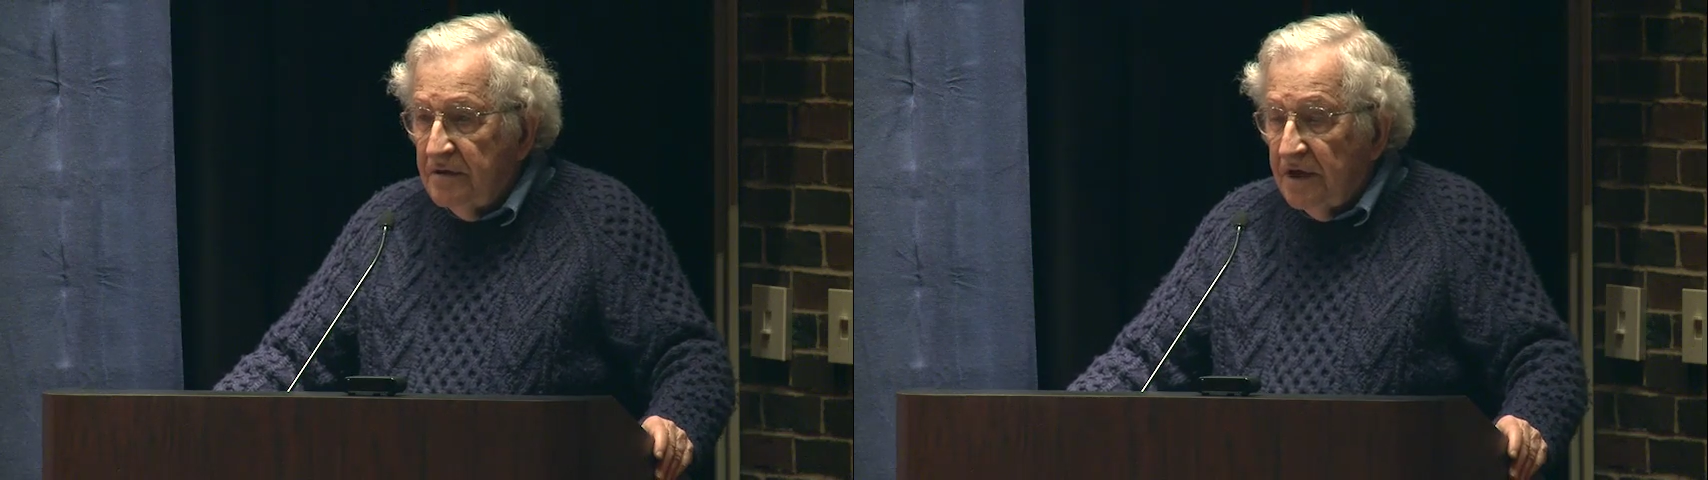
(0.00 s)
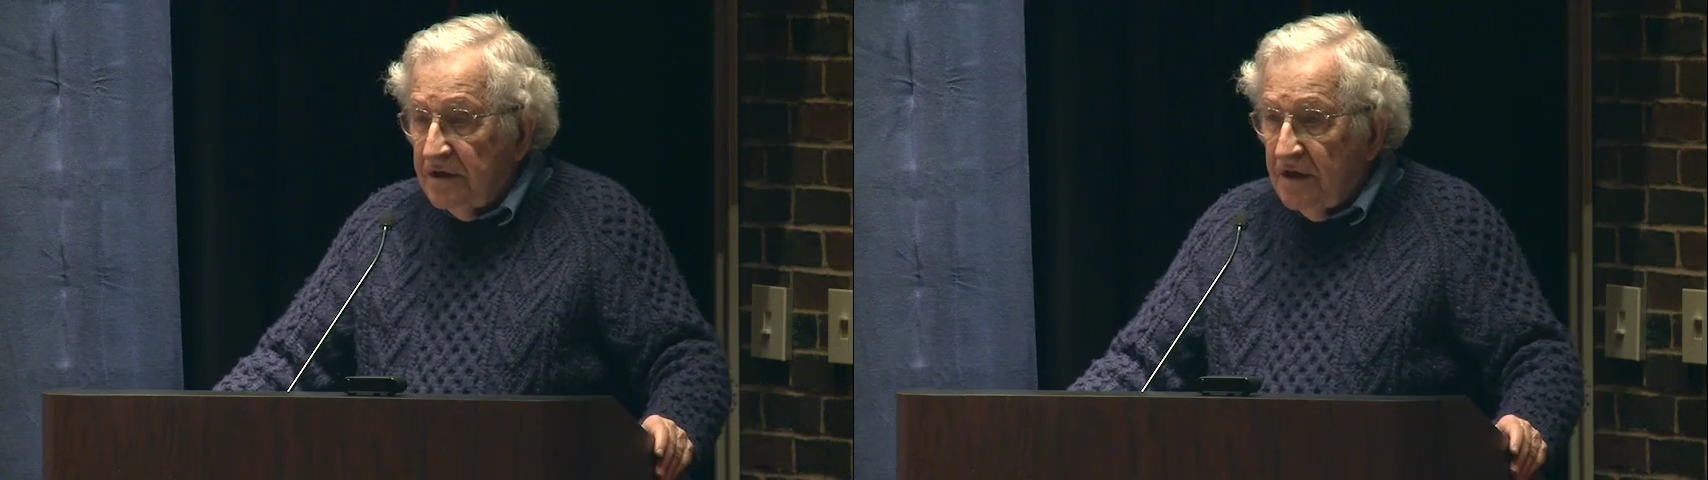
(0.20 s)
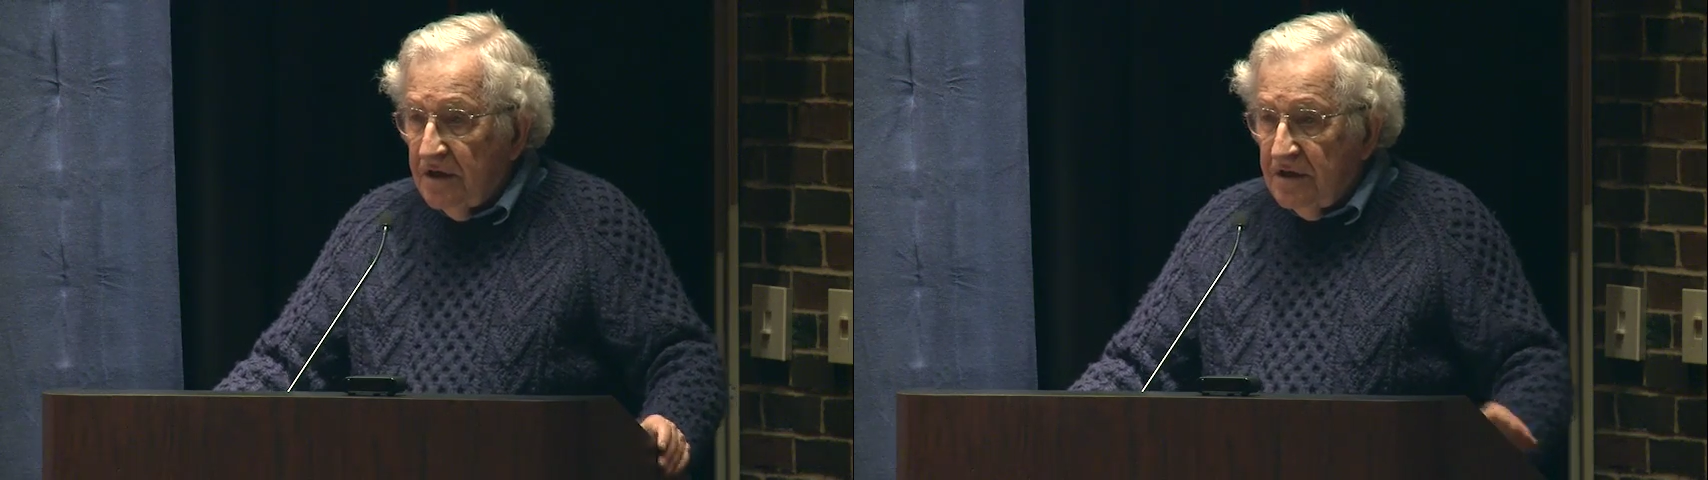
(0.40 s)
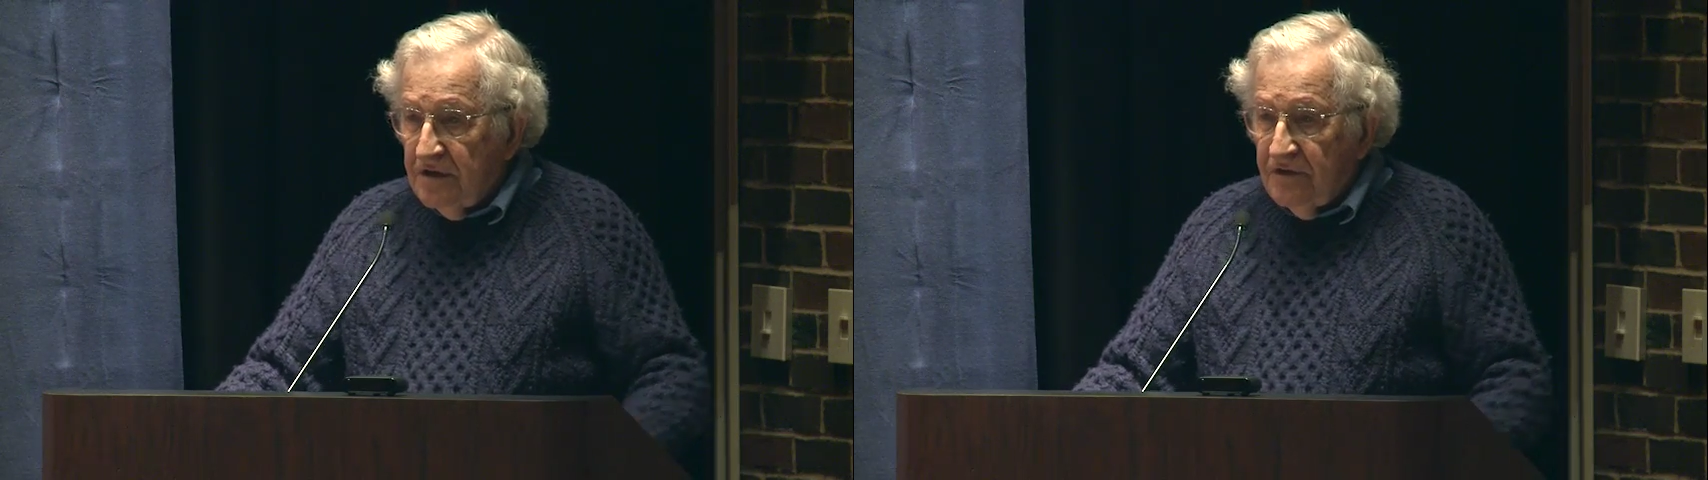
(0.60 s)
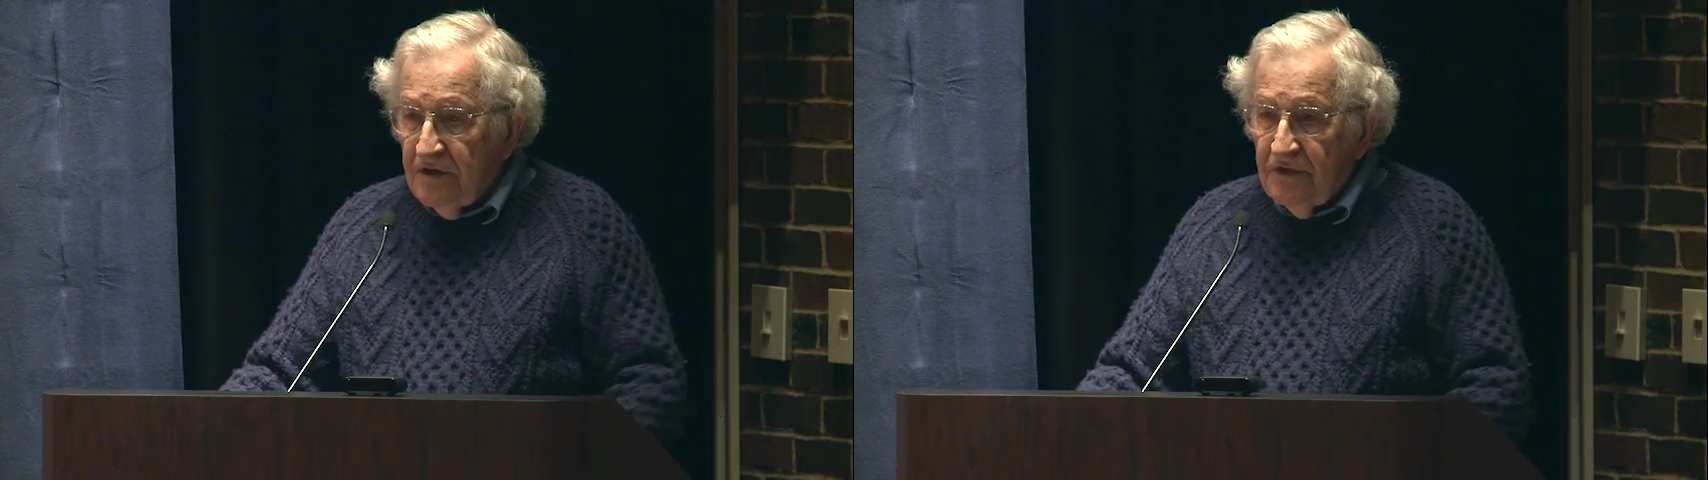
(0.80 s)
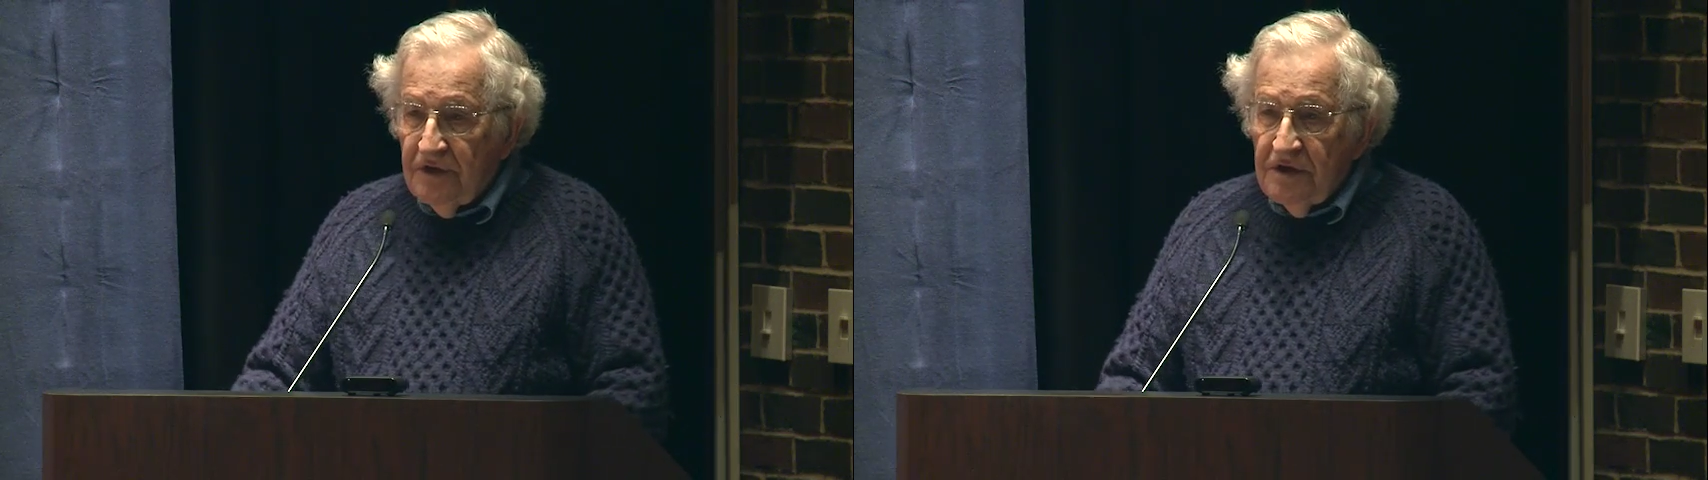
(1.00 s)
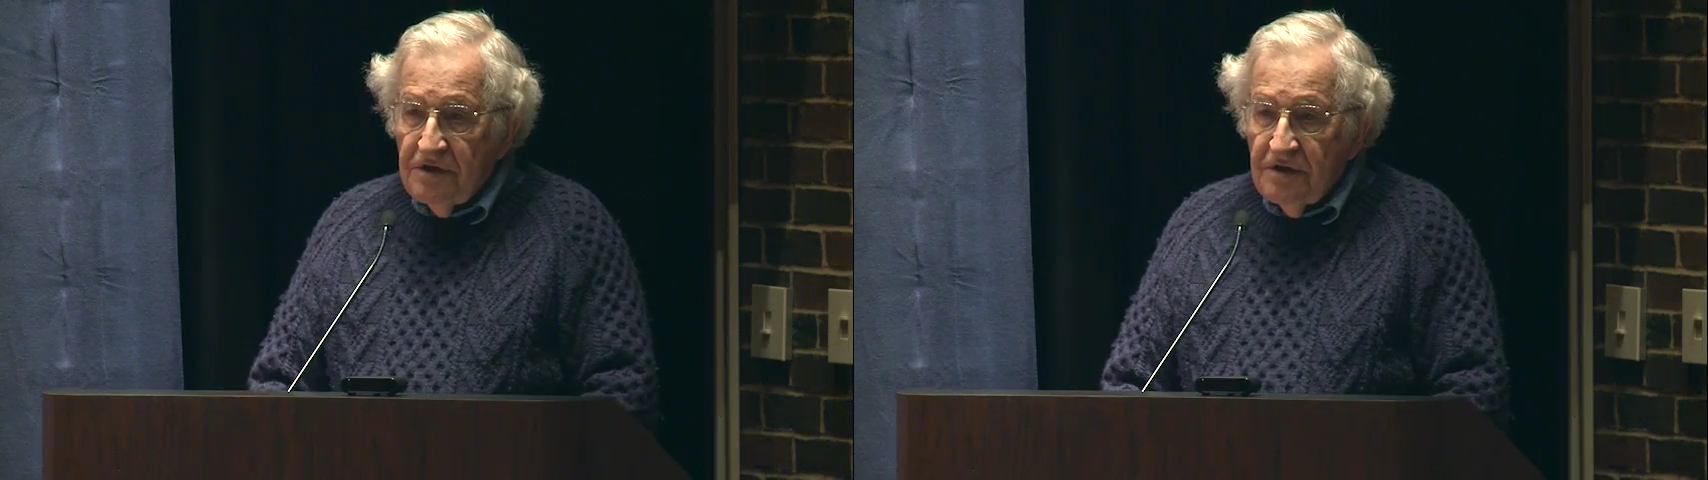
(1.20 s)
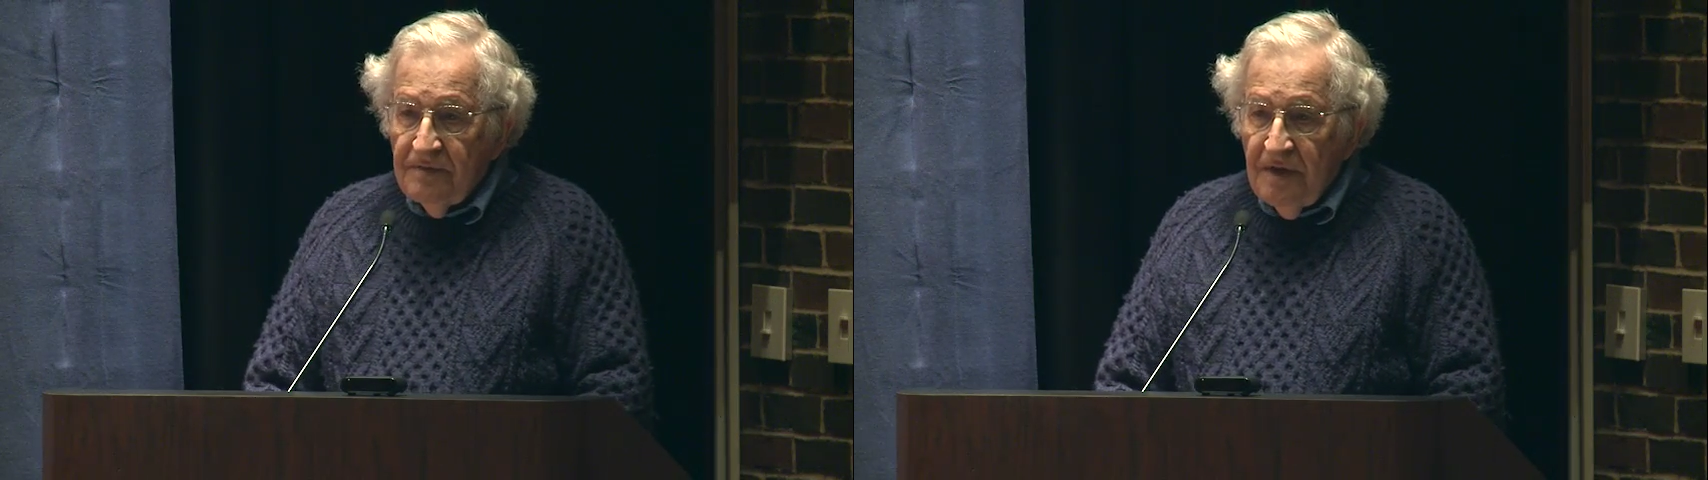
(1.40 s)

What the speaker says: late 1950s,